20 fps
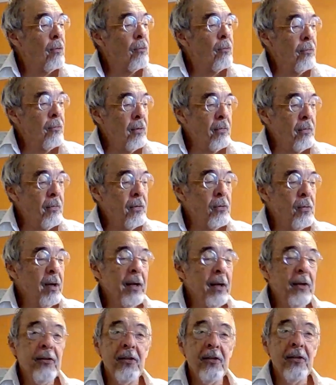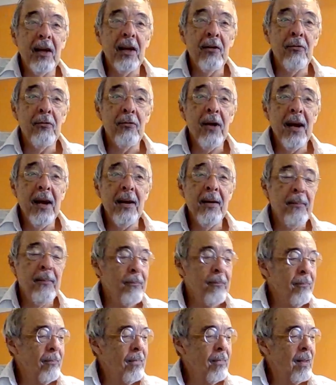5th string, 2nd fret,
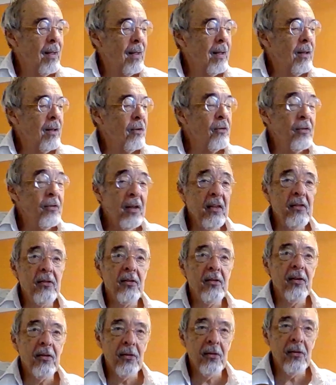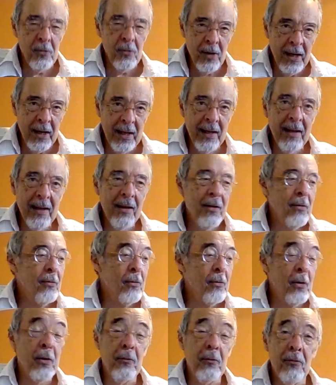6th string,
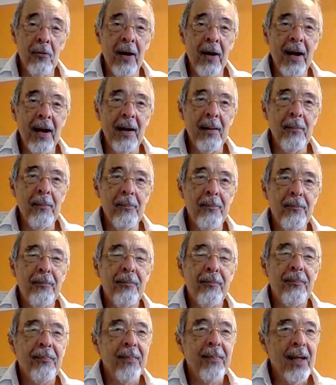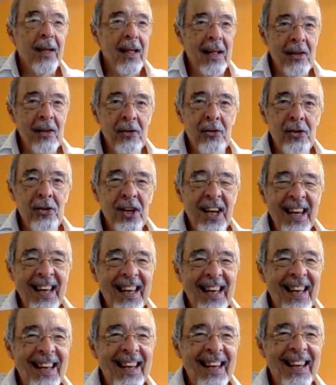3rd fret. That's G.
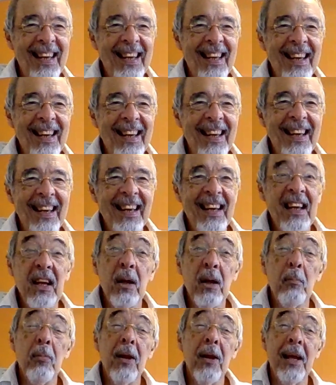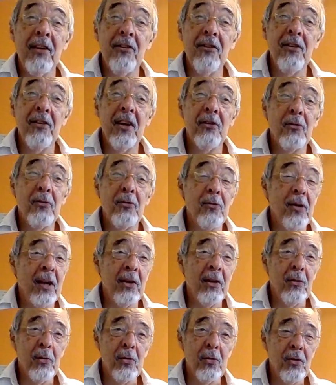You can play 6
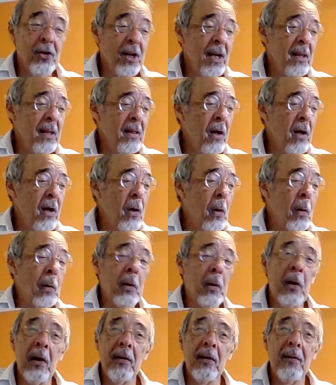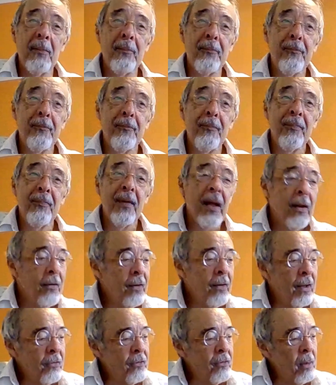strings with G, the whole lot.
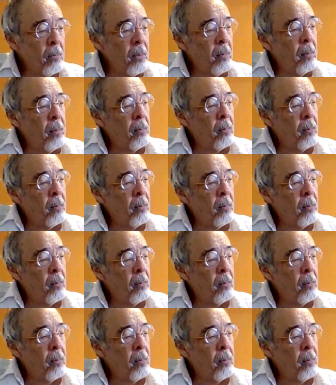Now, some people